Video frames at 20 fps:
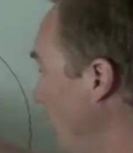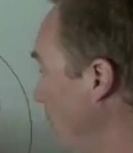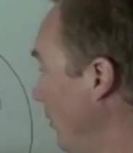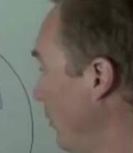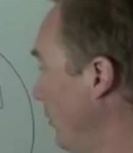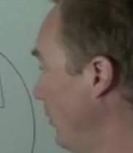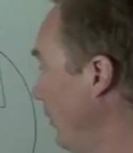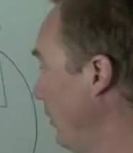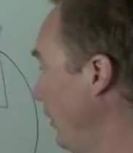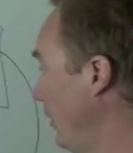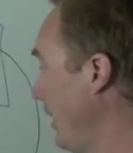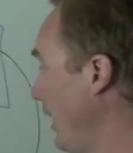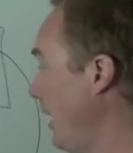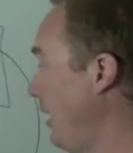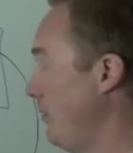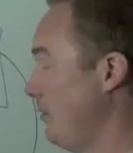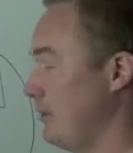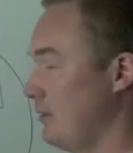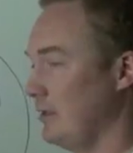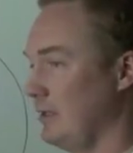corner to your
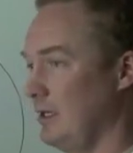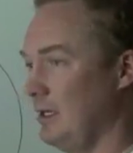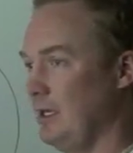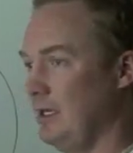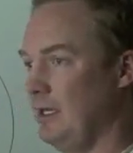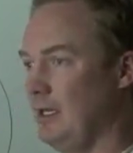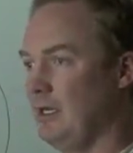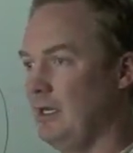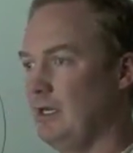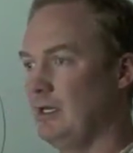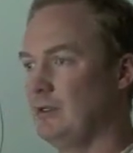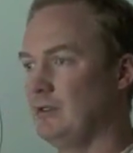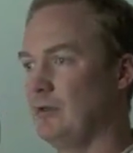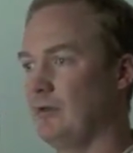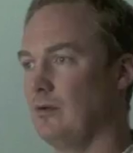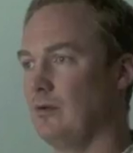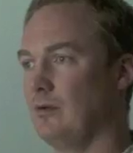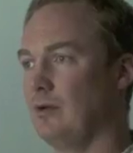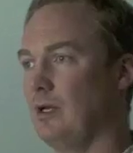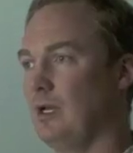house.
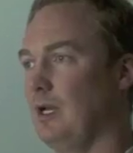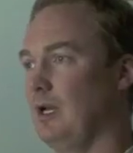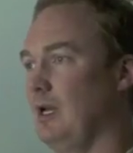So